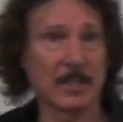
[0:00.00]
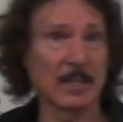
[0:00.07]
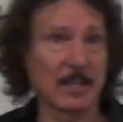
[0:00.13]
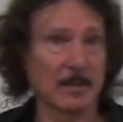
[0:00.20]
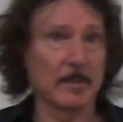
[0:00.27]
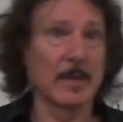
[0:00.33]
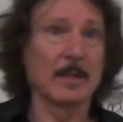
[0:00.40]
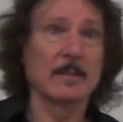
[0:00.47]

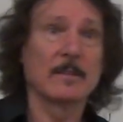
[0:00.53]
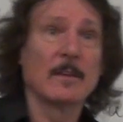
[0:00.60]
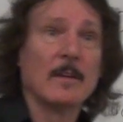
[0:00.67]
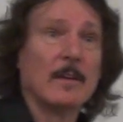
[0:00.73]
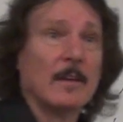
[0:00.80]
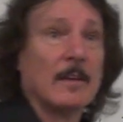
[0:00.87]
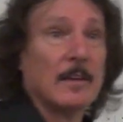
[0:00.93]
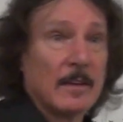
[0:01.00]
element
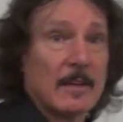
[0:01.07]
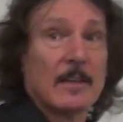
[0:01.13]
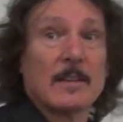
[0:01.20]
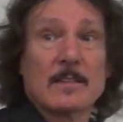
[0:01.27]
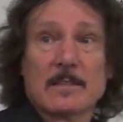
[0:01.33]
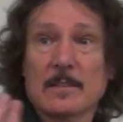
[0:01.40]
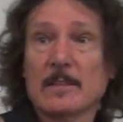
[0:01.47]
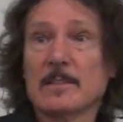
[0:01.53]

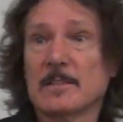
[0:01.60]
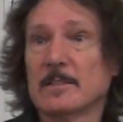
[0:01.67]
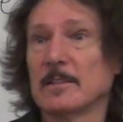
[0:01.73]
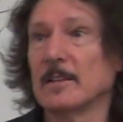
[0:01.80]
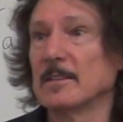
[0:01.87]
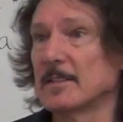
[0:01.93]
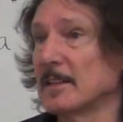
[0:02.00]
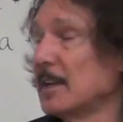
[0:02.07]

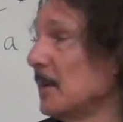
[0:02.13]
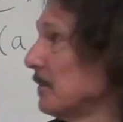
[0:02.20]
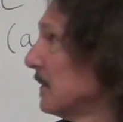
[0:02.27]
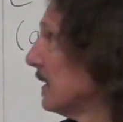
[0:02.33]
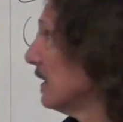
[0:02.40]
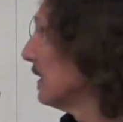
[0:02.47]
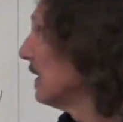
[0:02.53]
is an empty